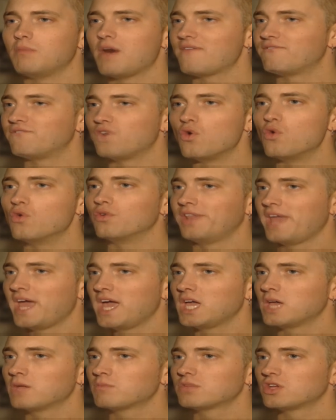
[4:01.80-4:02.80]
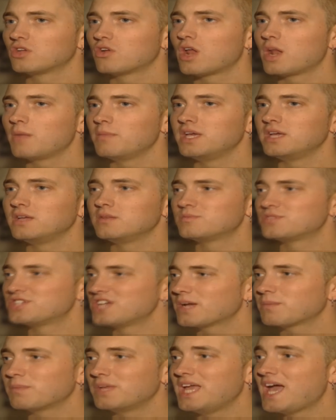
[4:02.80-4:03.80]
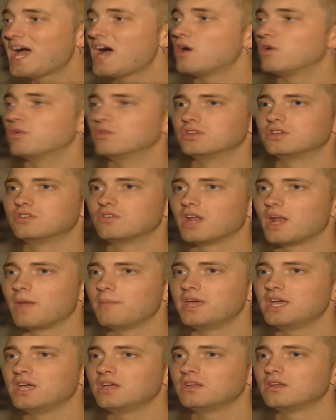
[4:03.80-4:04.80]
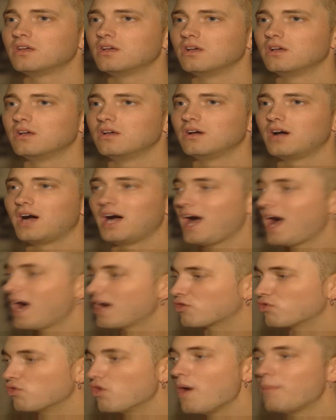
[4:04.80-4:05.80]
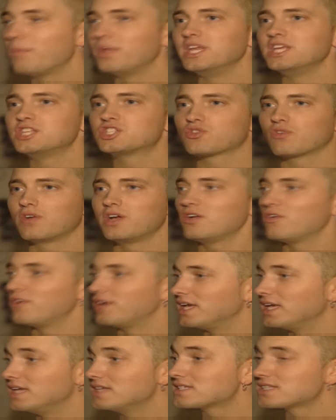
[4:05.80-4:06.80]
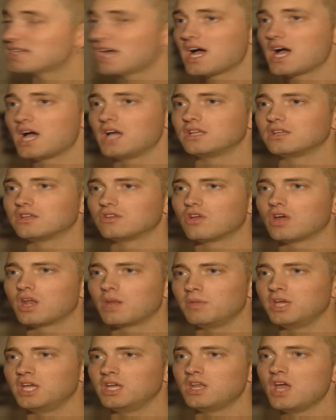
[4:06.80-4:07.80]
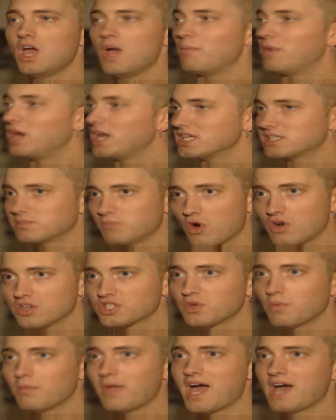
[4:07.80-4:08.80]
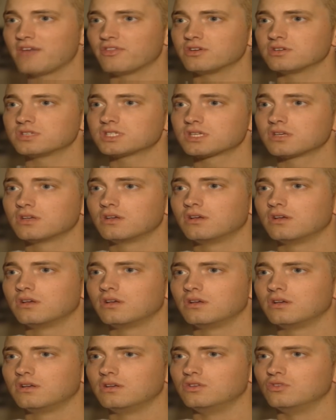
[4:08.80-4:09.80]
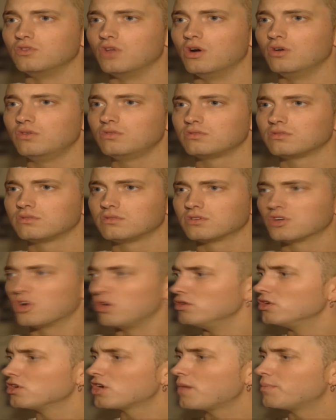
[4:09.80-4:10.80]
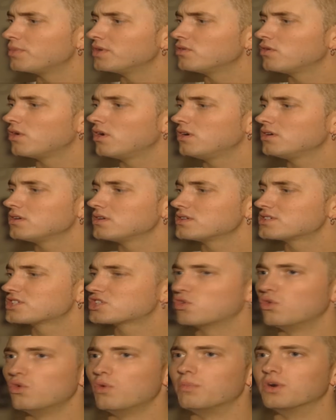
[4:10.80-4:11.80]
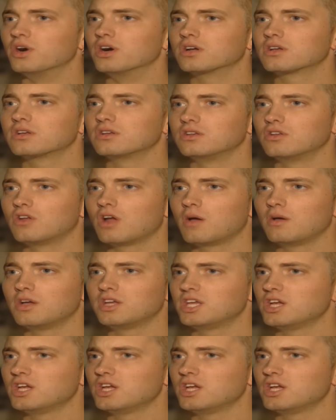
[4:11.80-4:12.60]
my full name, you know what I mean? Check me out, you know what I mean? I grew up in Detroit on the east side, you know what I mean? My name's Marshall Mathers, you know? Go look up a school book, you know, a